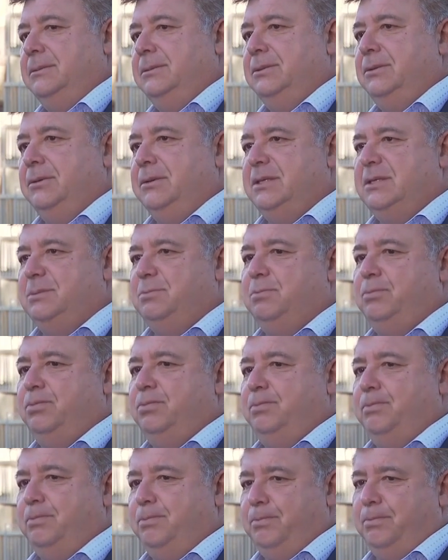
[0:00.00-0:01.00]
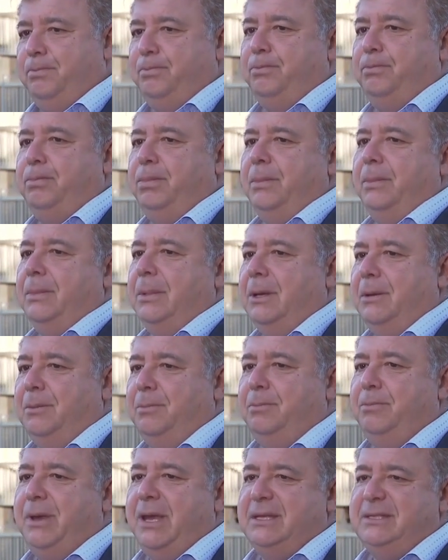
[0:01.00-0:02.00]
to its
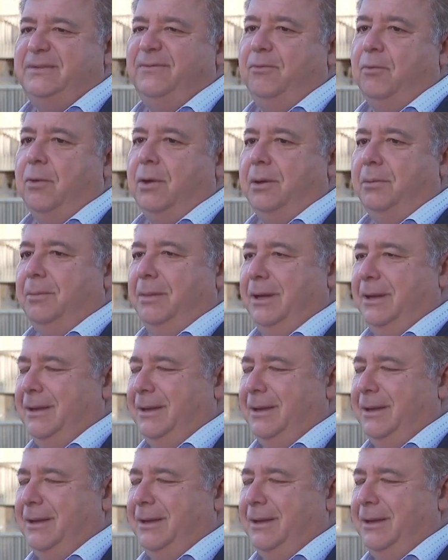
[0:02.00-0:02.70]
past form.